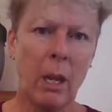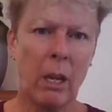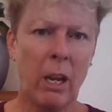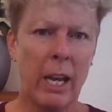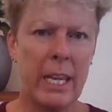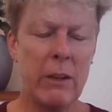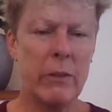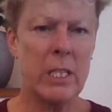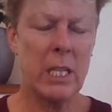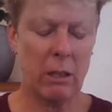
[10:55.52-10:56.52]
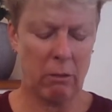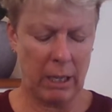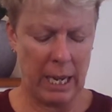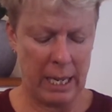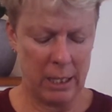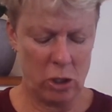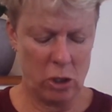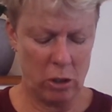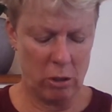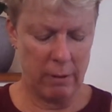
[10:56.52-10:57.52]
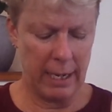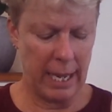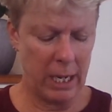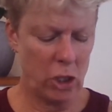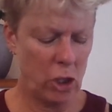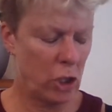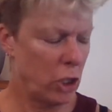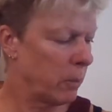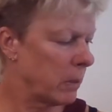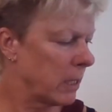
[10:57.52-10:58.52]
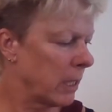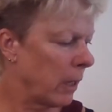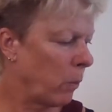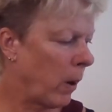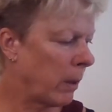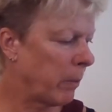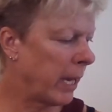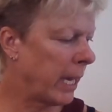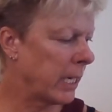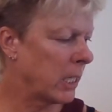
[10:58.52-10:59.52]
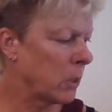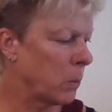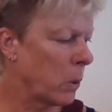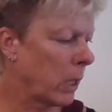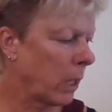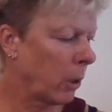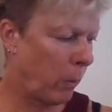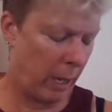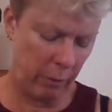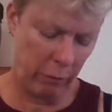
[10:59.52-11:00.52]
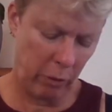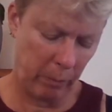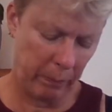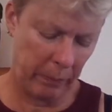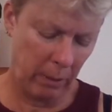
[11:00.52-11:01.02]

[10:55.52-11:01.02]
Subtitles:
and naivety in regards to the relationships that one party is walking away from.